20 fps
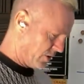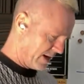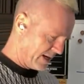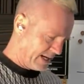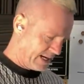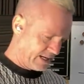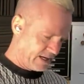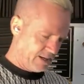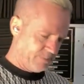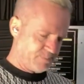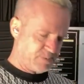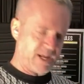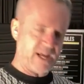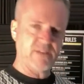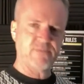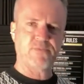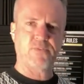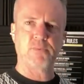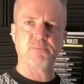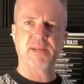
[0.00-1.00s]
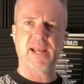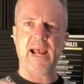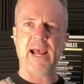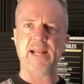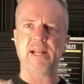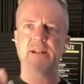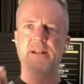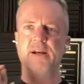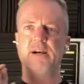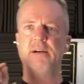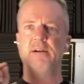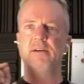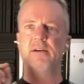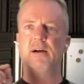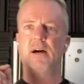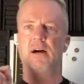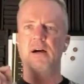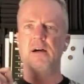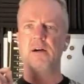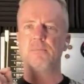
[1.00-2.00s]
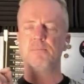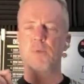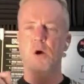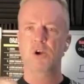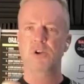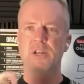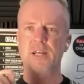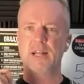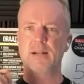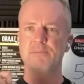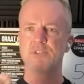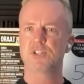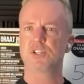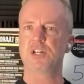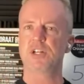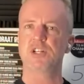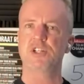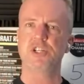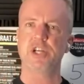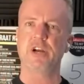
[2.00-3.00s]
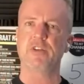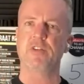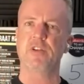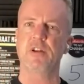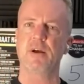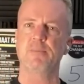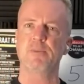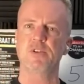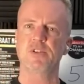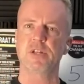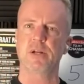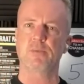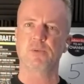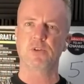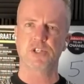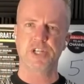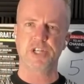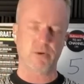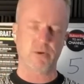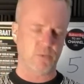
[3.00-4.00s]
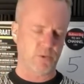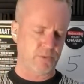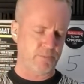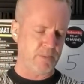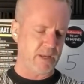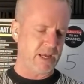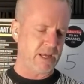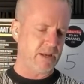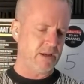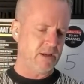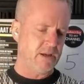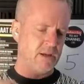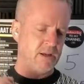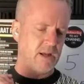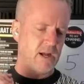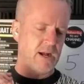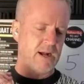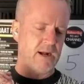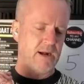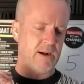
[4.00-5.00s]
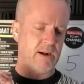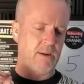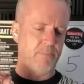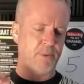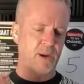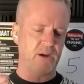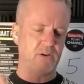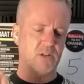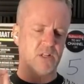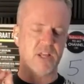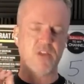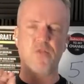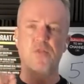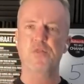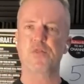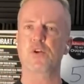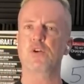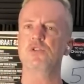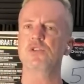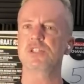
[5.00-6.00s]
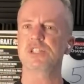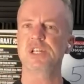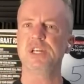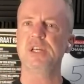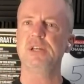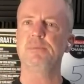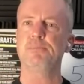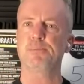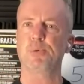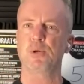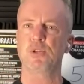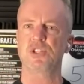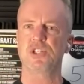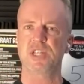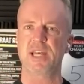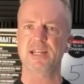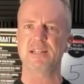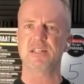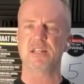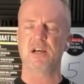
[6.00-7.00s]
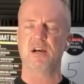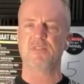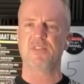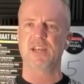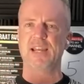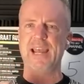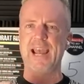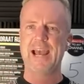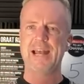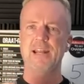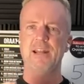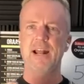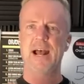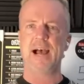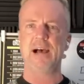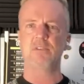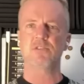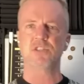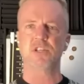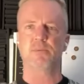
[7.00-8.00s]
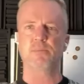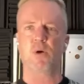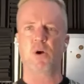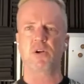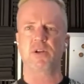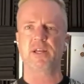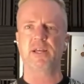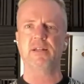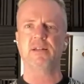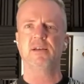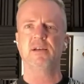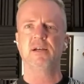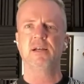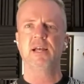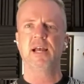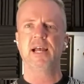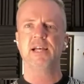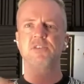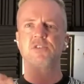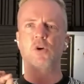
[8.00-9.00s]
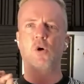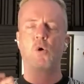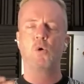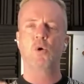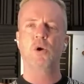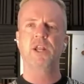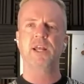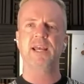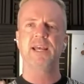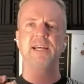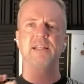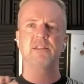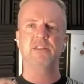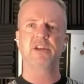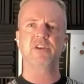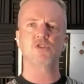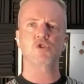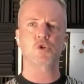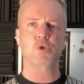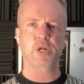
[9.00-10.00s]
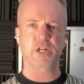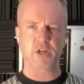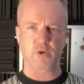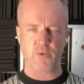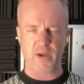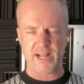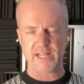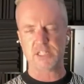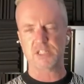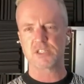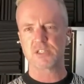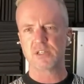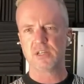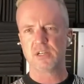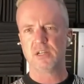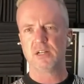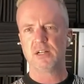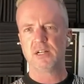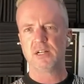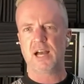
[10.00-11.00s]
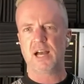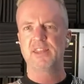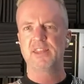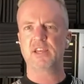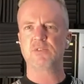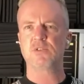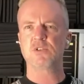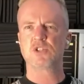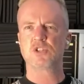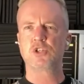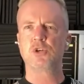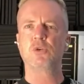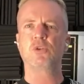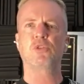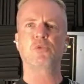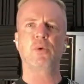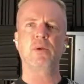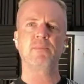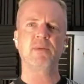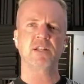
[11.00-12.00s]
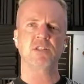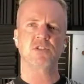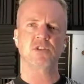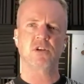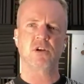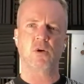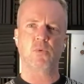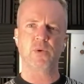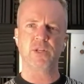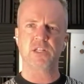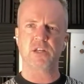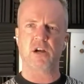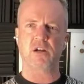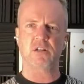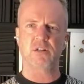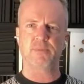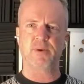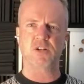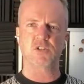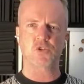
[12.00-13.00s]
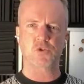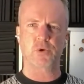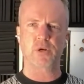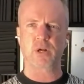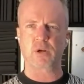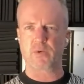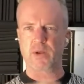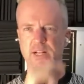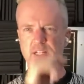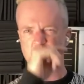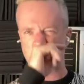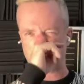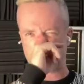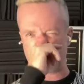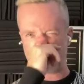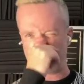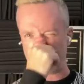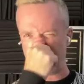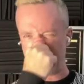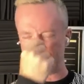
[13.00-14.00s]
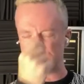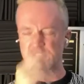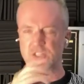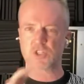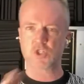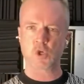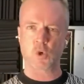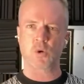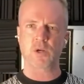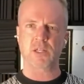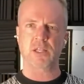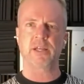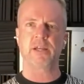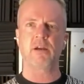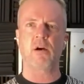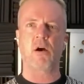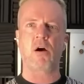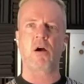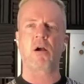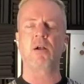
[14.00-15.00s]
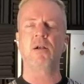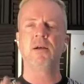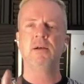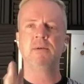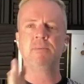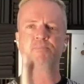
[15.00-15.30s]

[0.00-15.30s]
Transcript: I got an update from Canada uh, market. I'm just going to share the numbers that were shared with me. Uh, apparently, 13% of the Canada housing market has already hit their trigger rates. I think it was two or three months ago we talked about trigger rates. Trigger rates shortly are